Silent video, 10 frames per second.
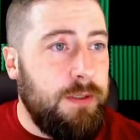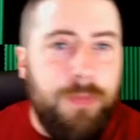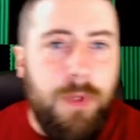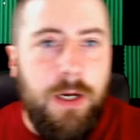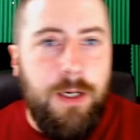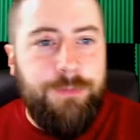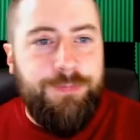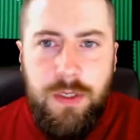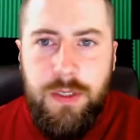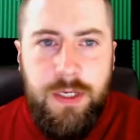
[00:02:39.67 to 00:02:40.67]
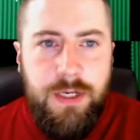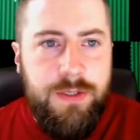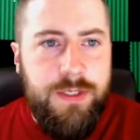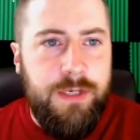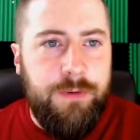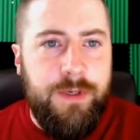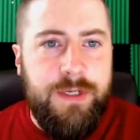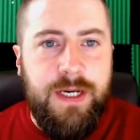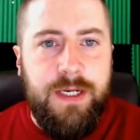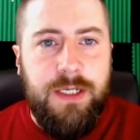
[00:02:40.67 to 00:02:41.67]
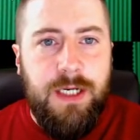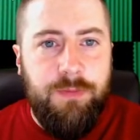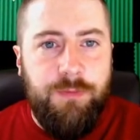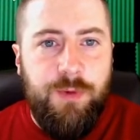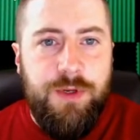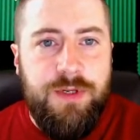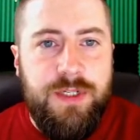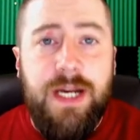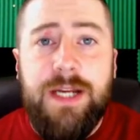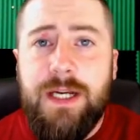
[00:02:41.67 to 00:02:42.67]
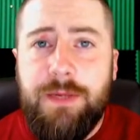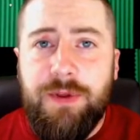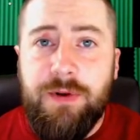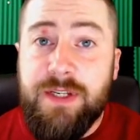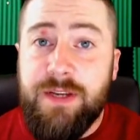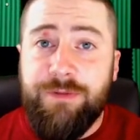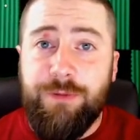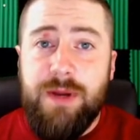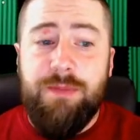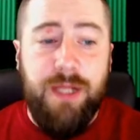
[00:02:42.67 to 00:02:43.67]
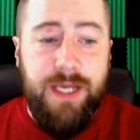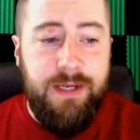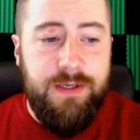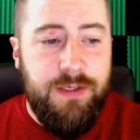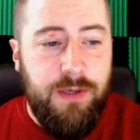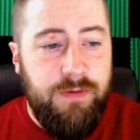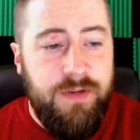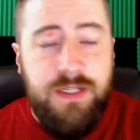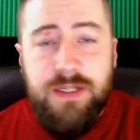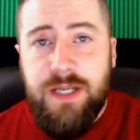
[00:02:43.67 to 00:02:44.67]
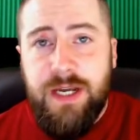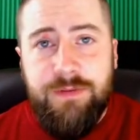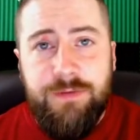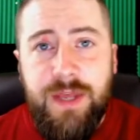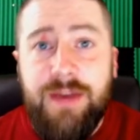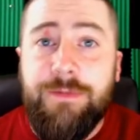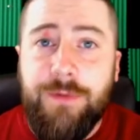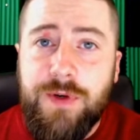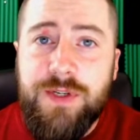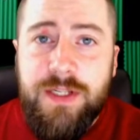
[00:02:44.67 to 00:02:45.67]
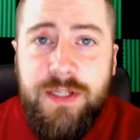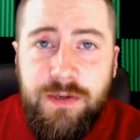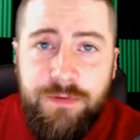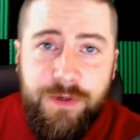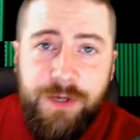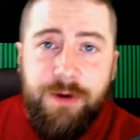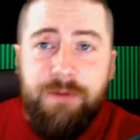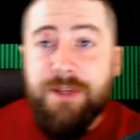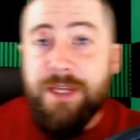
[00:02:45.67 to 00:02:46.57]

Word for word: All right. Here's SendGrid.com. When you sign up, there is a free plan, so obviously sign up for that first until you figure everything